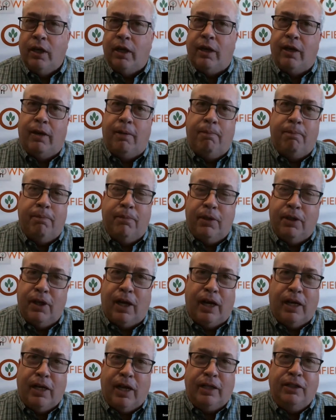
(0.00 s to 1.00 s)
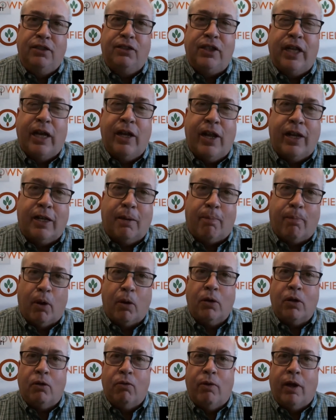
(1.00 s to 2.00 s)
Um, I, I sound like a
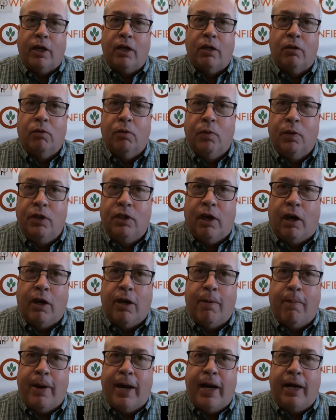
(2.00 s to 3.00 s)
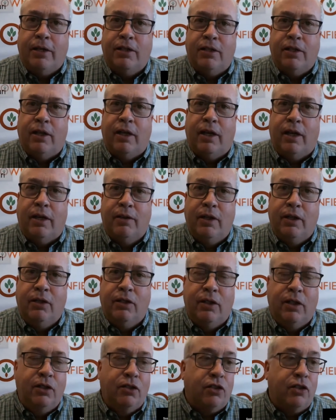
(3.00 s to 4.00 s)
broken record when we talk about uh, the,
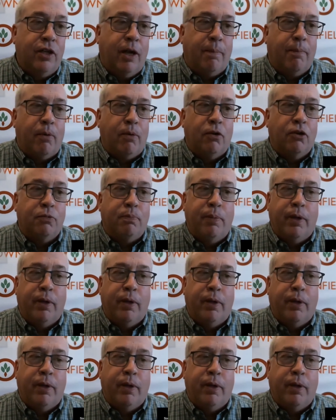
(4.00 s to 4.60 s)
these numbers,